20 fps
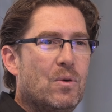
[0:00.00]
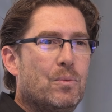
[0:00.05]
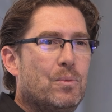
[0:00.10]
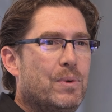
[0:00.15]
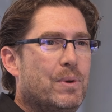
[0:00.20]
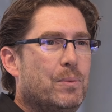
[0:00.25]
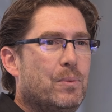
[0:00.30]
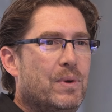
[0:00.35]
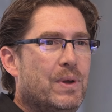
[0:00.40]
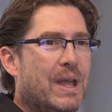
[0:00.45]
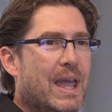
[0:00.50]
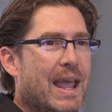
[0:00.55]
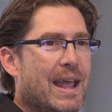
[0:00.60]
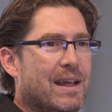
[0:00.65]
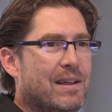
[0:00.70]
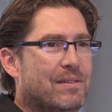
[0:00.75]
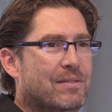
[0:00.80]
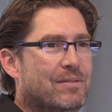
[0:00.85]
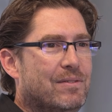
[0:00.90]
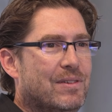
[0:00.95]
we, we
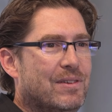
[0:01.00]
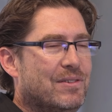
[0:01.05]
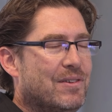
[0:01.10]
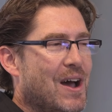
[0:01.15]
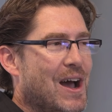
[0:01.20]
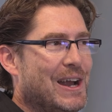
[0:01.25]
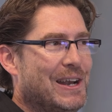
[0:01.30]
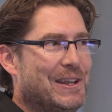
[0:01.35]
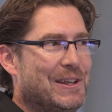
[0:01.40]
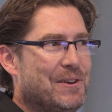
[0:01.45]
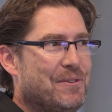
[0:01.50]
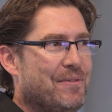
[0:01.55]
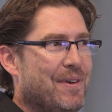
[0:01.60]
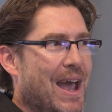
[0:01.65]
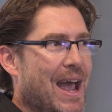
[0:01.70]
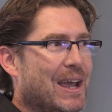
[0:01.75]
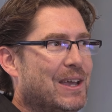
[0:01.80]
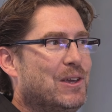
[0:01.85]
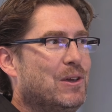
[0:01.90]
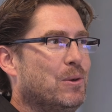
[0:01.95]
can't design in a
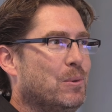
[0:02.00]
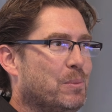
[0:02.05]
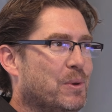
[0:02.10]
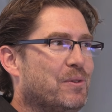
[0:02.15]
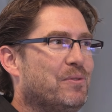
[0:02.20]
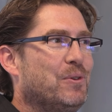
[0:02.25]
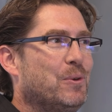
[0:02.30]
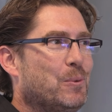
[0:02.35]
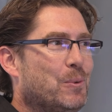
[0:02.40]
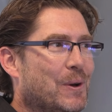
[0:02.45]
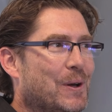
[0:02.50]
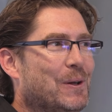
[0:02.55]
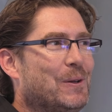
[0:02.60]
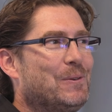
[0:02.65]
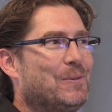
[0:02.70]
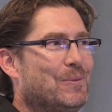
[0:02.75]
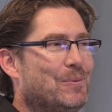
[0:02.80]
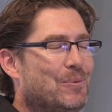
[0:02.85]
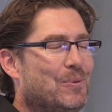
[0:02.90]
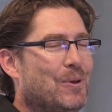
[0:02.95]
vacuum, if you mm-hmm. will.
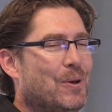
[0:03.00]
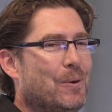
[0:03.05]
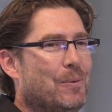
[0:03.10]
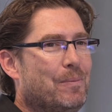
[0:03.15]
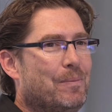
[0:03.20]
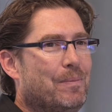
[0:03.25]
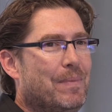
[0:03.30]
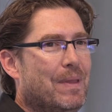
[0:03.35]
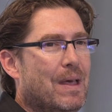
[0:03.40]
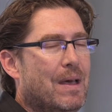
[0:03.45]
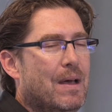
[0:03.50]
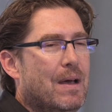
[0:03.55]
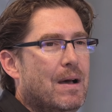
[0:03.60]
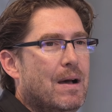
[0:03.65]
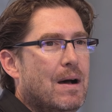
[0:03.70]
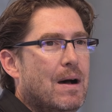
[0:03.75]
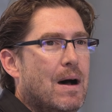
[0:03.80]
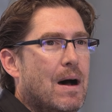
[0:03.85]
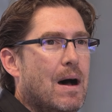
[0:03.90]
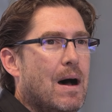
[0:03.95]
So, yeah.
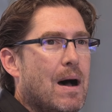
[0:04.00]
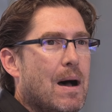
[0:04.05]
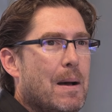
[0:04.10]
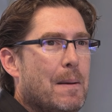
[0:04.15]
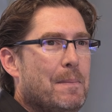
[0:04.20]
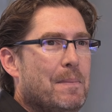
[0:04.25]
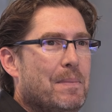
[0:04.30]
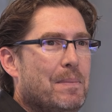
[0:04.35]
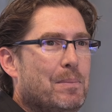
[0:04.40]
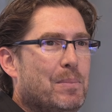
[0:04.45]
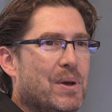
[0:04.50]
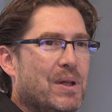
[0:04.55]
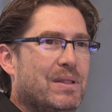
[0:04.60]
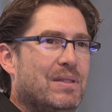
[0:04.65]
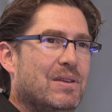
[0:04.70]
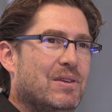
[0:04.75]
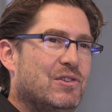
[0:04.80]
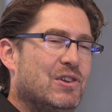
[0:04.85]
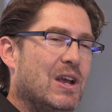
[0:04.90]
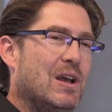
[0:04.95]
Um,
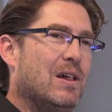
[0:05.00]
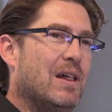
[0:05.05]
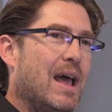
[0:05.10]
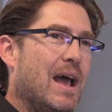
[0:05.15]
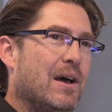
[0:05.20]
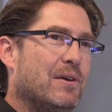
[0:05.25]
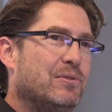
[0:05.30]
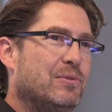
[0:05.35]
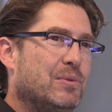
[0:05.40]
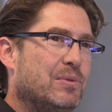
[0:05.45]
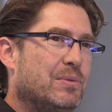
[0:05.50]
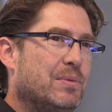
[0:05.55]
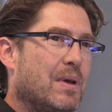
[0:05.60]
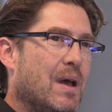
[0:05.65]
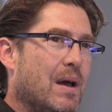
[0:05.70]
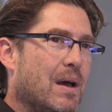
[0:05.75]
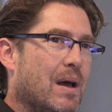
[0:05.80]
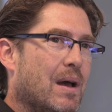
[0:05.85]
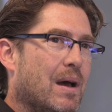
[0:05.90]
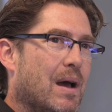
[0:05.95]
but the jailhouse was,
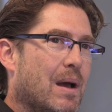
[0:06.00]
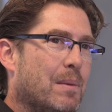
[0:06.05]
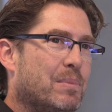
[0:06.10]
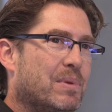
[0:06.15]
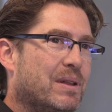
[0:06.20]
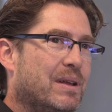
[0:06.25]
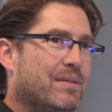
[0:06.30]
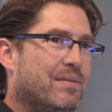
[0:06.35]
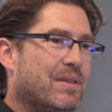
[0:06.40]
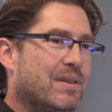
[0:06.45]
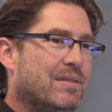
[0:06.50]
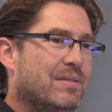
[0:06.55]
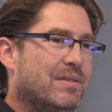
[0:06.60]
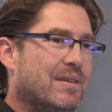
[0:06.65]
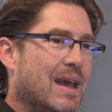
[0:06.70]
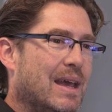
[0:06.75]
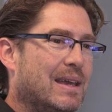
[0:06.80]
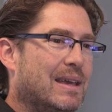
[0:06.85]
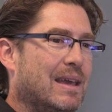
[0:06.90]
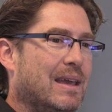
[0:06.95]
uh, I believe, the
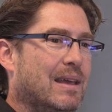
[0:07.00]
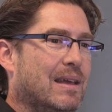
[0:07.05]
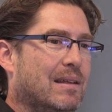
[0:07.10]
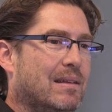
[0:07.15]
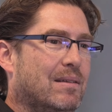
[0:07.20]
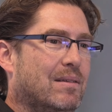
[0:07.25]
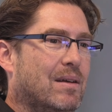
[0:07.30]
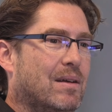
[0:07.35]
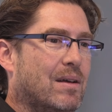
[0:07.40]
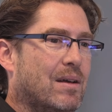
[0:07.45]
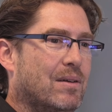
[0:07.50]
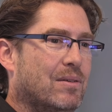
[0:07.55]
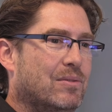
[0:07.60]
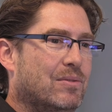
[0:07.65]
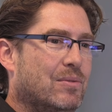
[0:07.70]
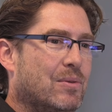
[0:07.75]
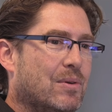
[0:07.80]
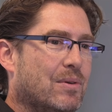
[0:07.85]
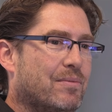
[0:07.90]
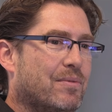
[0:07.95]
second uh,
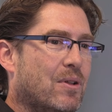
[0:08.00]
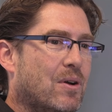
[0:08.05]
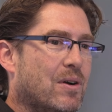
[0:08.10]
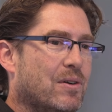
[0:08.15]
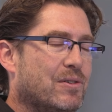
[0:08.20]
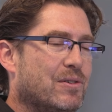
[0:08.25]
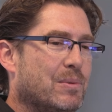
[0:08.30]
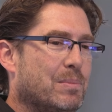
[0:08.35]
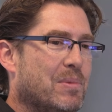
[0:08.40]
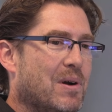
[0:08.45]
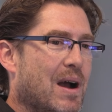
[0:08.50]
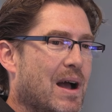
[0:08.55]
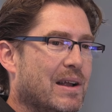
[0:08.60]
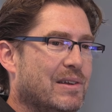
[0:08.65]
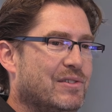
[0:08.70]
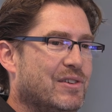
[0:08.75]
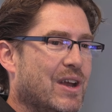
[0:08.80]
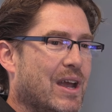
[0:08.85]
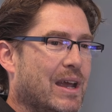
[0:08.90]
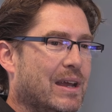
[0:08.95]
sort of larger
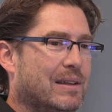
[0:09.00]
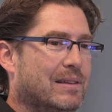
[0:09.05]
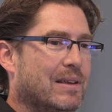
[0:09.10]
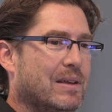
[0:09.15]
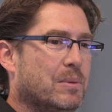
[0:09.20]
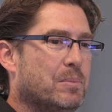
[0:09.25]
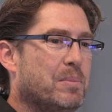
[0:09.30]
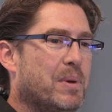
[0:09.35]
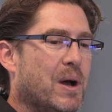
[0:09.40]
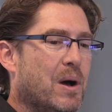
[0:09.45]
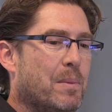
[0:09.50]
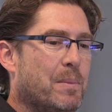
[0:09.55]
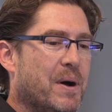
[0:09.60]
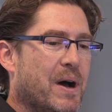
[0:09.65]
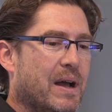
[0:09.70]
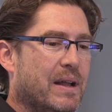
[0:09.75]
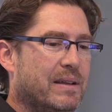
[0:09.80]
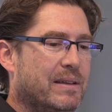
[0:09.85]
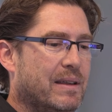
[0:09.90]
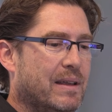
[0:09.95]
project in
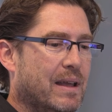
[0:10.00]
Belmont,